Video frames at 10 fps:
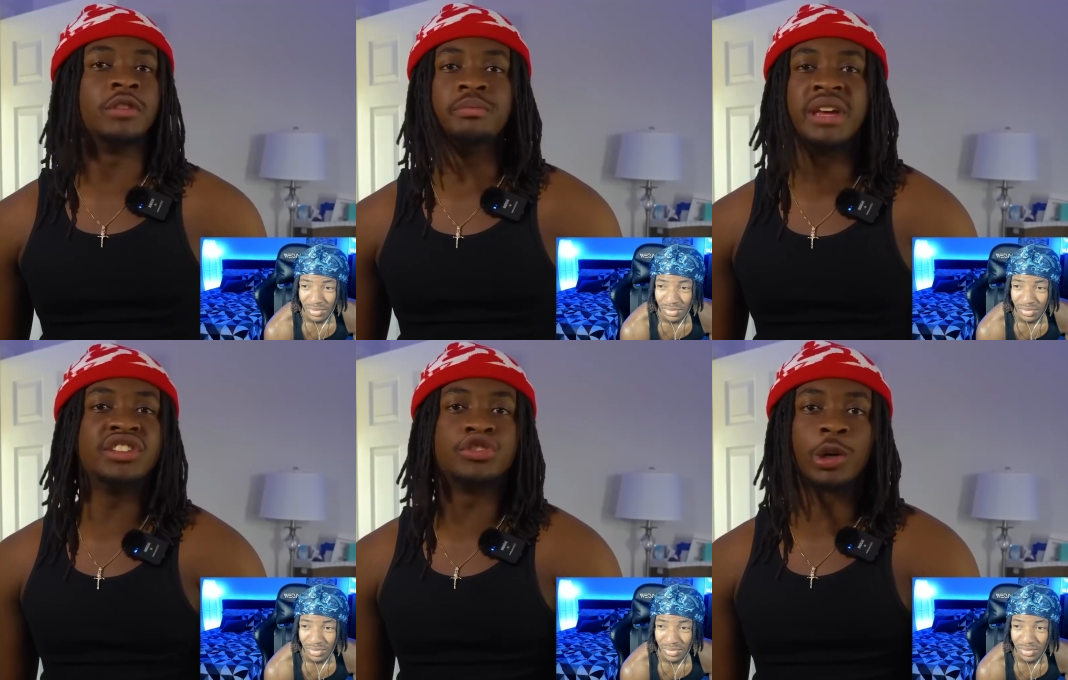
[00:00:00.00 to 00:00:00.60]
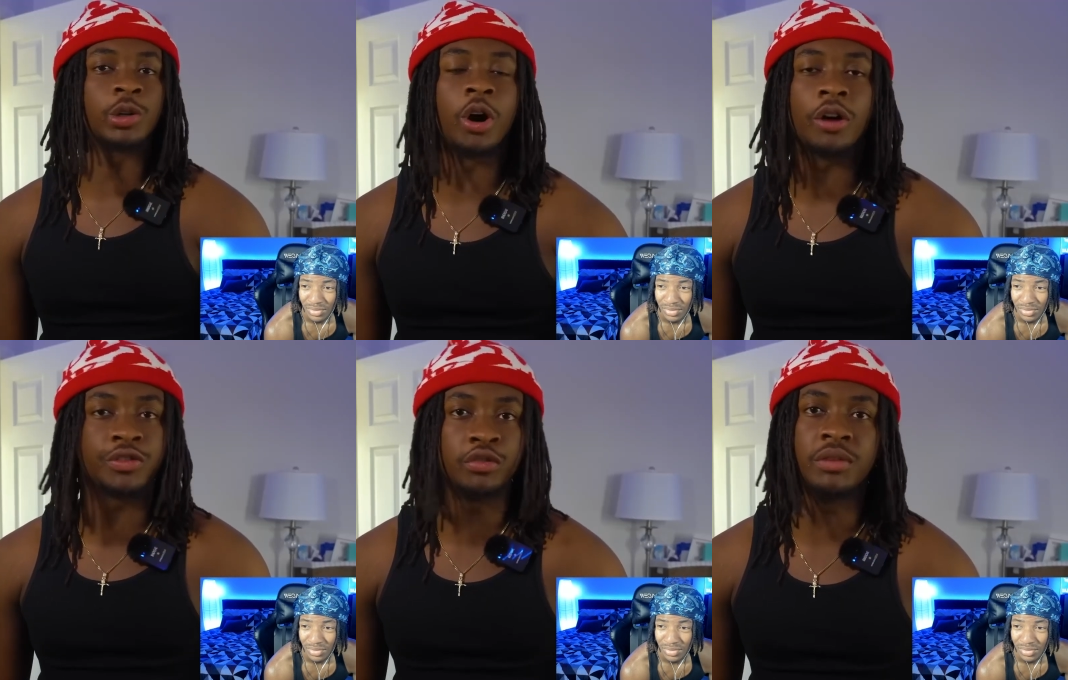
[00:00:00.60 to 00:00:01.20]
Speaker 1: When men jerk
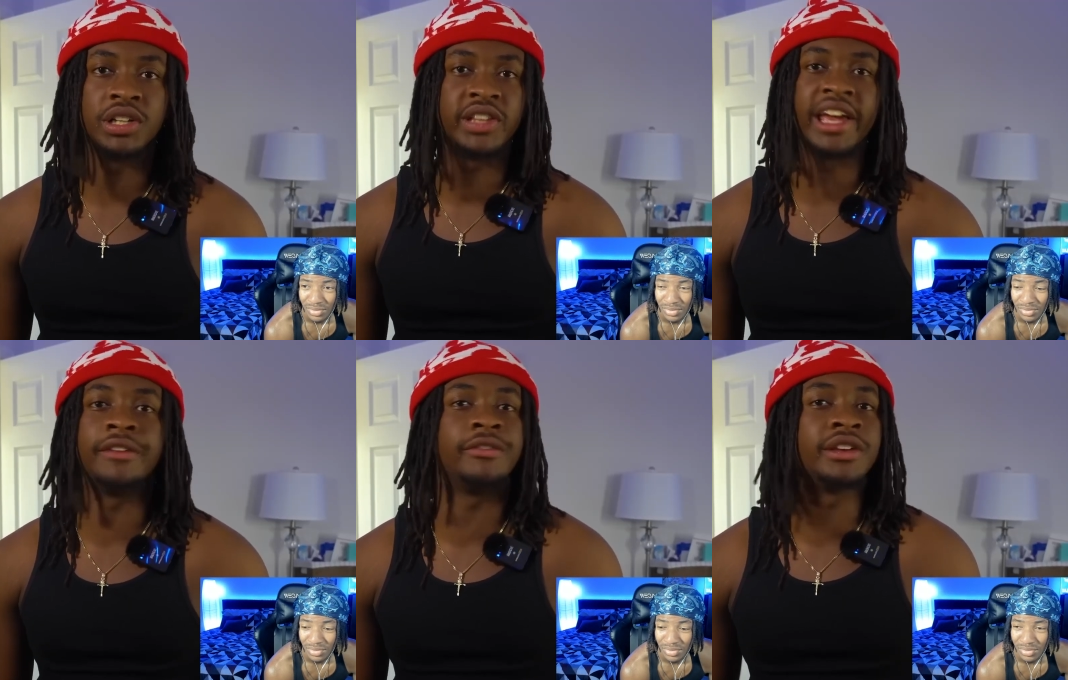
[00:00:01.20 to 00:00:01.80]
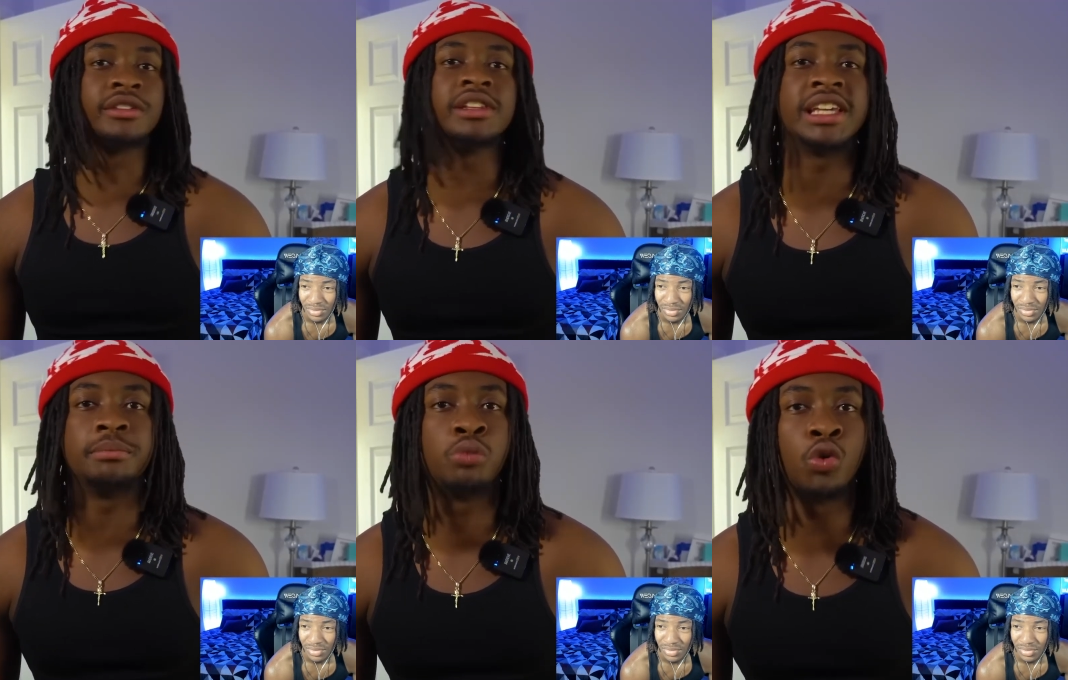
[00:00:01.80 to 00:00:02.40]
off too much, they eventually
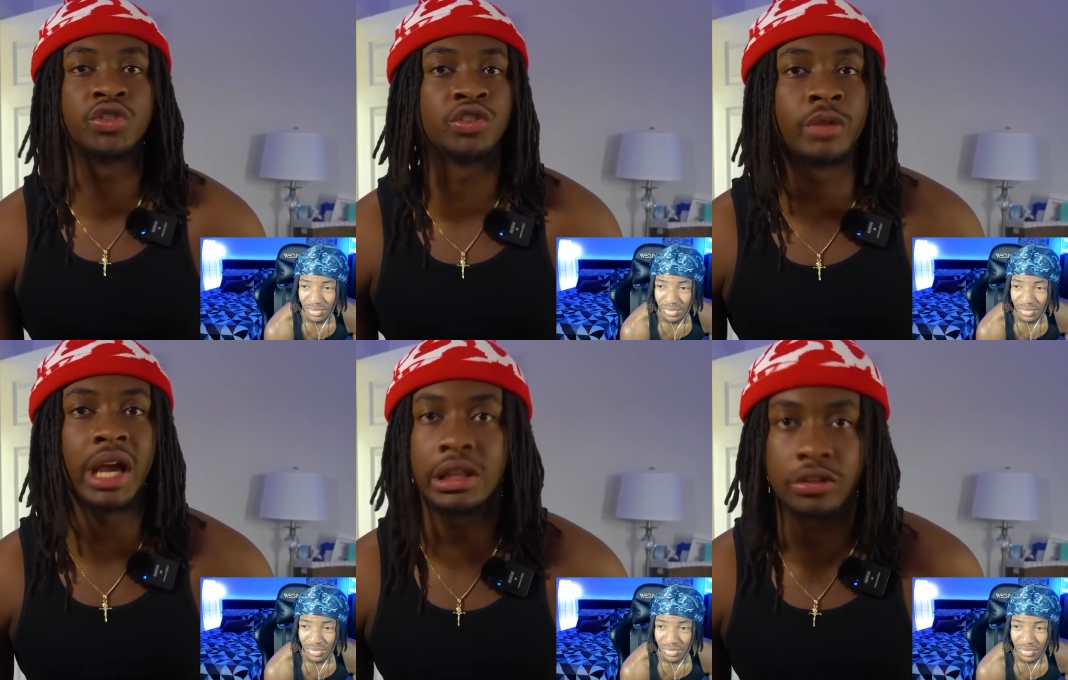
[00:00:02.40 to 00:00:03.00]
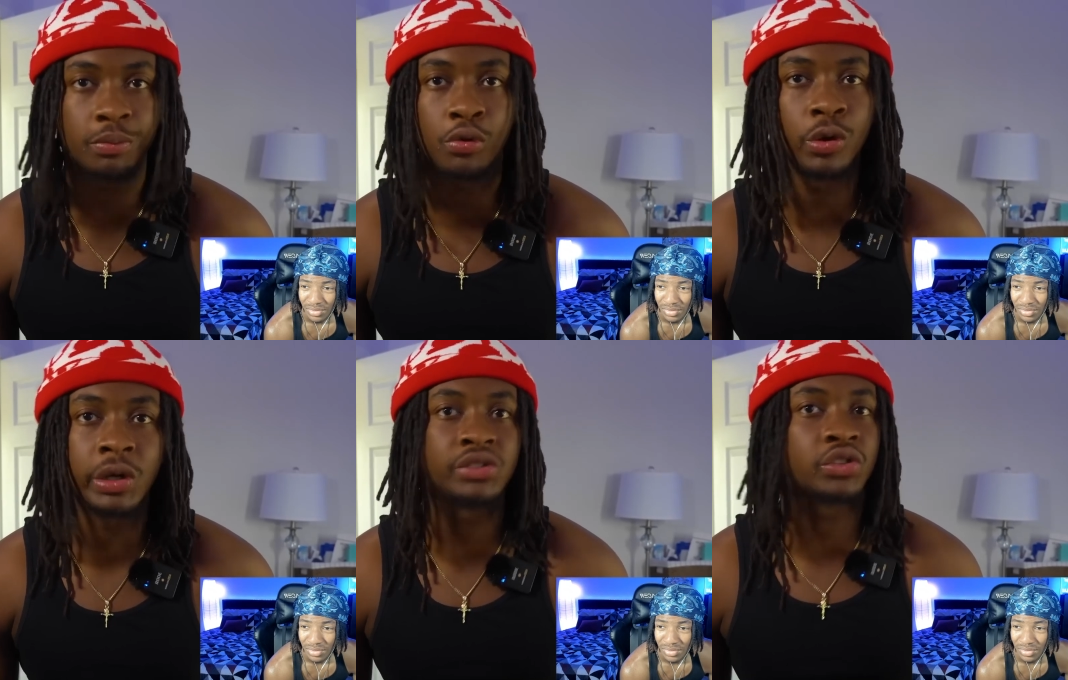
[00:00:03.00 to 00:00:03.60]
get bored to regular
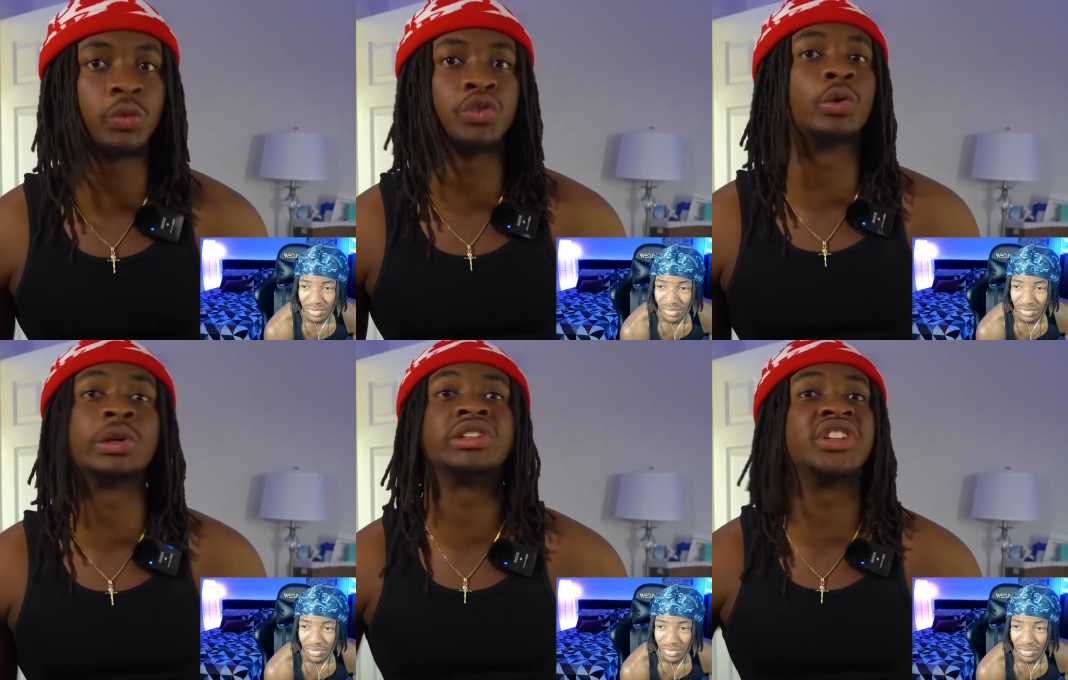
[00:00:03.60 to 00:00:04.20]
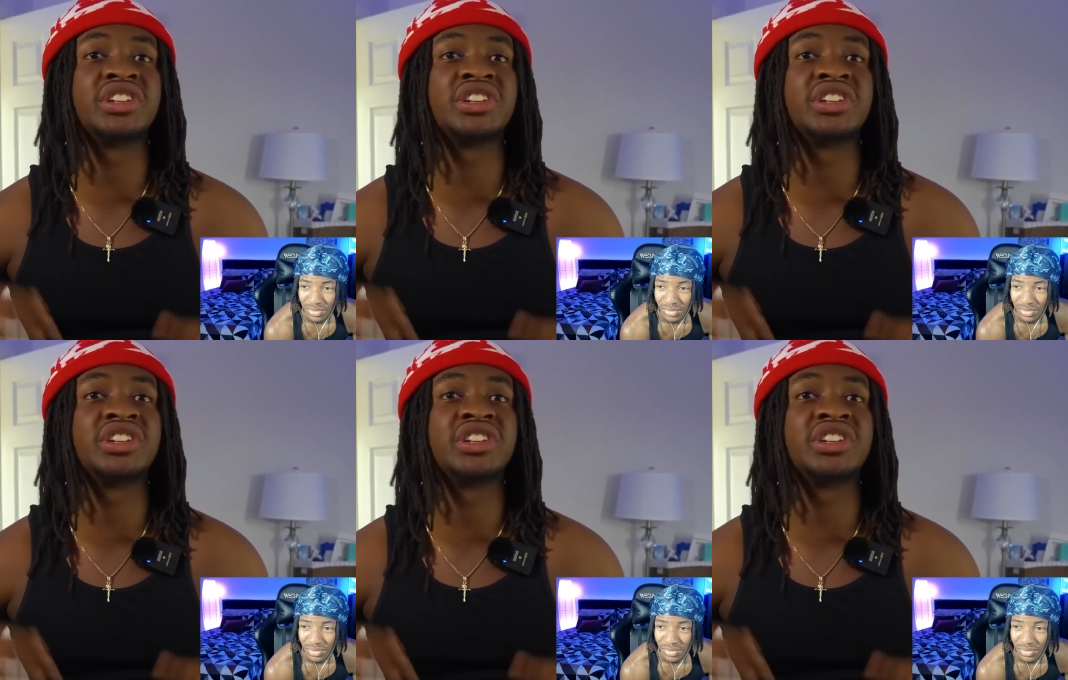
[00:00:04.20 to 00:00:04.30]
porn and start resorting to